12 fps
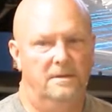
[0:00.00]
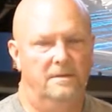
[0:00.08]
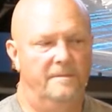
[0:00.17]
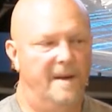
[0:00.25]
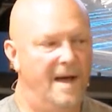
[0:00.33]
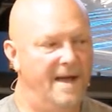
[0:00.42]
you
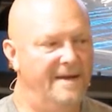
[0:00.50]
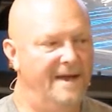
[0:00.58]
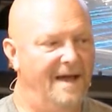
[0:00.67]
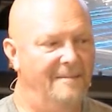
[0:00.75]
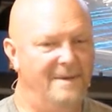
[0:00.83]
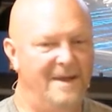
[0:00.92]
might
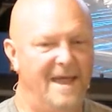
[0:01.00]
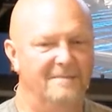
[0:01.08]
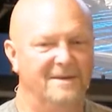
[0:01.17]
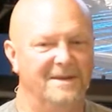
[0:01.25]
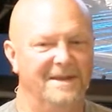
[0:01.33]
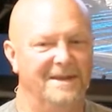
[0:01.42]
not be
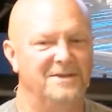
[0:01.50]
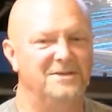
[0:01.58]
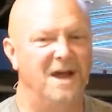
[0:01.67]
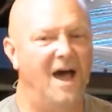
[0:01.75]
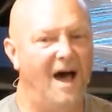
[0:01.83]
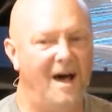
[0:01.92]
able to get a
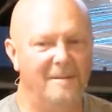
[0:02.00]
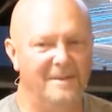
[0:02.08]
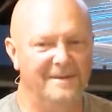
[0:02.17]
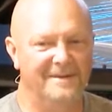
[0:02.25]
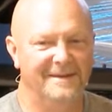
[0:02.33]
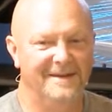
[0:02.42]
job
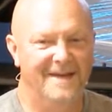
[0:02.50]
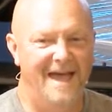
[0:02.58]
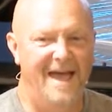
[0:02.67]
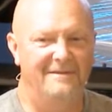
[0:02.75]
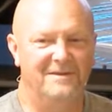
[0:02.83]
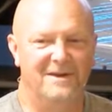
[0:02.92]
and
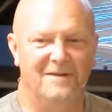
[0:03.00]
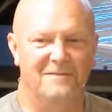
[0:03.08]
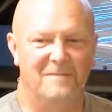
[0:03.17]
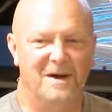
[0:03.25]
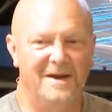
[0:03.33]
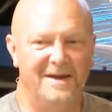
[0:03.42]
have enough
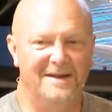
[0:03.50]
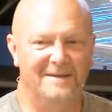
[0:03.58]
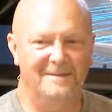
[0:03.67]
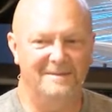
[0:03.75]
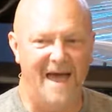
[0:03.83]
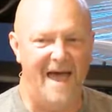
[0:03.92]
money
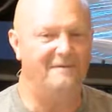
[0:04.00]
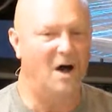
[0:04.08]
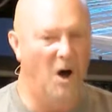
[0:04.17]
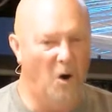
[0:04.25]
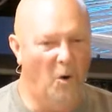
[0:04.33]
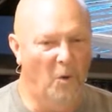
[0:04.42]
to have a
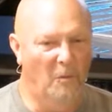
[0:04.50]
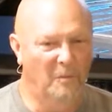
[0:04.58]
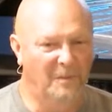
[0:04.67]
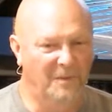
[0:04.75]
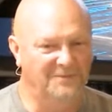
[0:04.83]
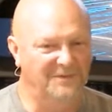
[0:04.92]
home
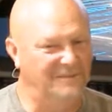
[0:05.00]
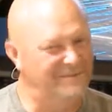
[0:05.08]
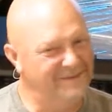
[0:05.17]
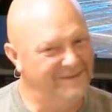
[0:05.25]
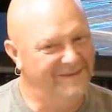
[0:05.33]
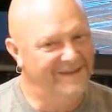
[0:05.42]
or
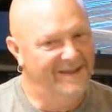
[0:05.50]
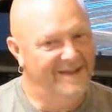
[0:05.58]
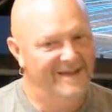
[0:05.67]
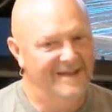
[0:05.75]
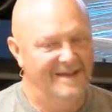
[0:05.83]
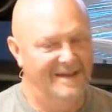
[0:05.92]
something.
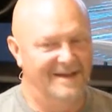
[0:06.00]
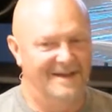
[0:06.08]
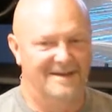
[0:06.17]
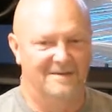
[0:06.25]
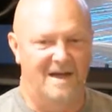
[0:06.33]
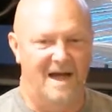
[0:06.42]

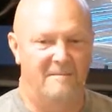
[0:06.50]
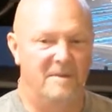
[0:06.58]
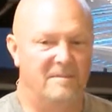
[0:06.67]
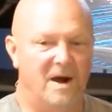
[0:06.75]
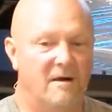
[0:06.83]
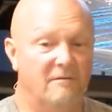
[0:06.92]
Uh, I
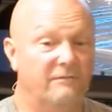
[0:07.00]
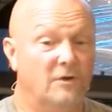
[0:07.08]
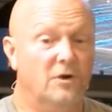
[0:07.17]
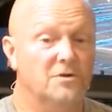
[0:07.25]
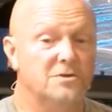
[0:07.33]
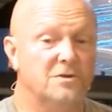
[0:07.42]
remember our
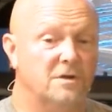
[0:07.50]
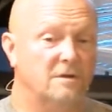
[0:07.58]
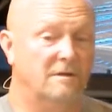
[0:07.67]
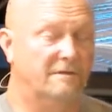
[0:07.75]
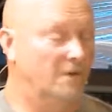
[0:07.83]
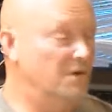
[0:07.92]
first
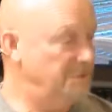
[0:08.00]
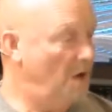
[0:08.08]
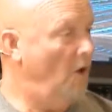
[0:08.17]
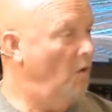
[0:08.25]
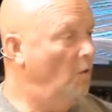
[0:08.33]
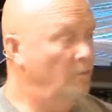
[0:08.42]
the first
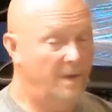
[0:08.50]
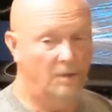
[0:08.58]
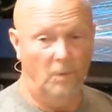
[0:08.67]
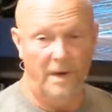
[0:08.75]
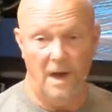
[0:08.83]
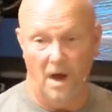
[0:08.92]
home that
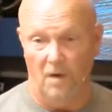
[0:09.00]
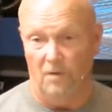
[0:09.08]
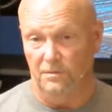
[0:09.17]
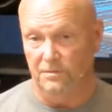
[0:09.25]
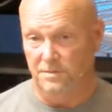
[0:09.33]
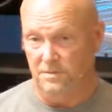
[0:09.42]
we
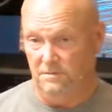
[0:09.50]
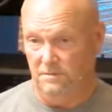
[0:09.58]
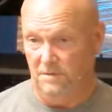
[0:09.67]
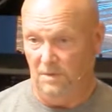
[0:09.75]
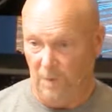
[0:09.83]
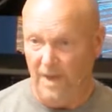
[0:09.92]
owned
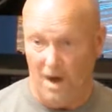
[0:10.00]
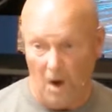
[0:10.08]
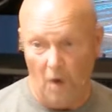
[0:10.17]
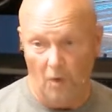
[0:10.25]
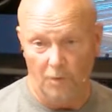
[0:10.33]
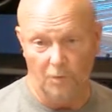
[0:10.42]
that we
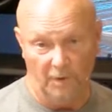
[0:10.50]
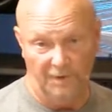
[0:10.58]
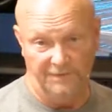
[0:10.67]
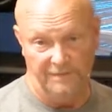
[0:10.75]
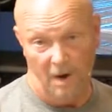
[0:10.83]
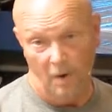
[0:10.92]
owned
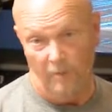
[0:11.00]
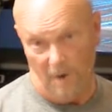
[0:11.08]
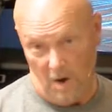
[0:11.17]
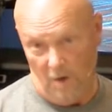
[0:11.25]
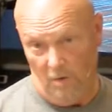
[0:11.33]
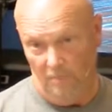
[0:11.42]
was a mobile
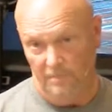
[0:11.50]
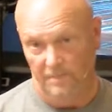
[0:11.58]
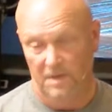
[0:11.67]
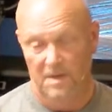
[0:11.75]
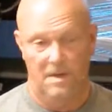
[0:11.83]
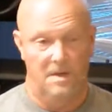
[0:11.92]
home
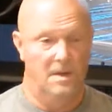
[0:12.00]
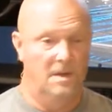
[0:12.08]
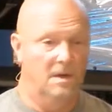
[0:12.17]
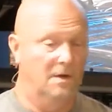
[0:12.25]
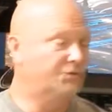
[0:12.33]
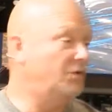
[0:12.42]

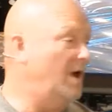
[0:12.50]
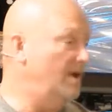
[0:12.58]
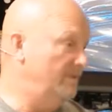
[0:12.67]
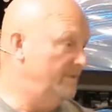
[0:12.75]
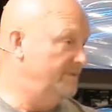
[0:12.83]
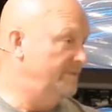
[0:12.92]
a
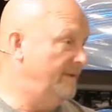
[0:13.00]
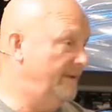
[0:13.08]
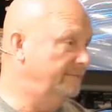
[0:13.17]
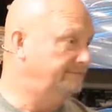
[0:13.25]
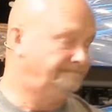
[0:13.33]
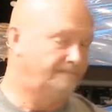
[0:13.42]
trailer, Miss
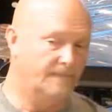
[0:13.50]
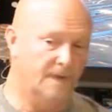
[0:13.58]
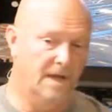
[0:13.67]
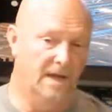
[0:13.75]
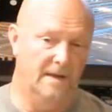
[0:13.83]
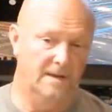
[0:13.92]
Bell.
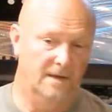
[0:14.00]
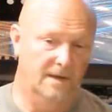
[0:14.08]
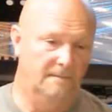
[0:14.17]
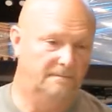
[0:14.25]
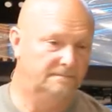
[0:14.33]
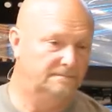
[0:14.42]
And
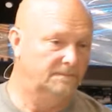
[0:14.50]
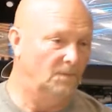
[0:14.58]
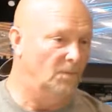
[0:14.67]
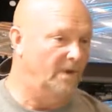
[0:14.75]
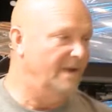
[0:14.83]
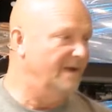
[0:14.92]
uh,
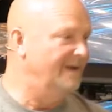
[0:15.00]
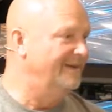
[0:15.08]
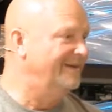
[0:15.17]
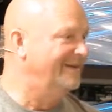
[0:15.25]
we, uh,